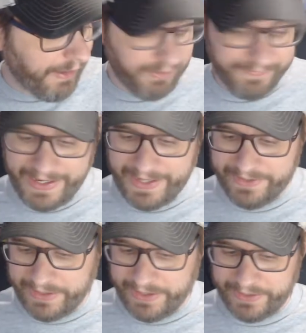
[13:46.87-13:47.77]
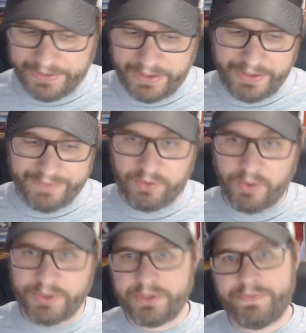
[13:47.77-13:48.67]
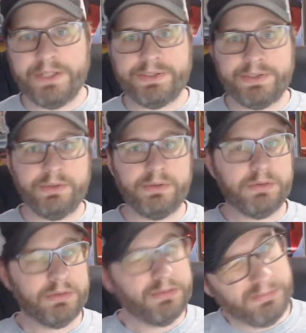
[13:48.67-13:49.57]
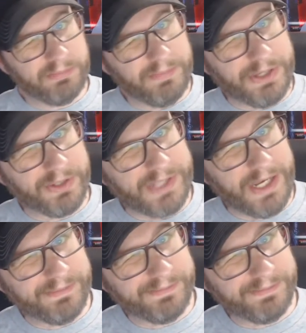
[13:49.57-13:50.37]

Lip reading: of that, and of course, don't forget to make yours Titan.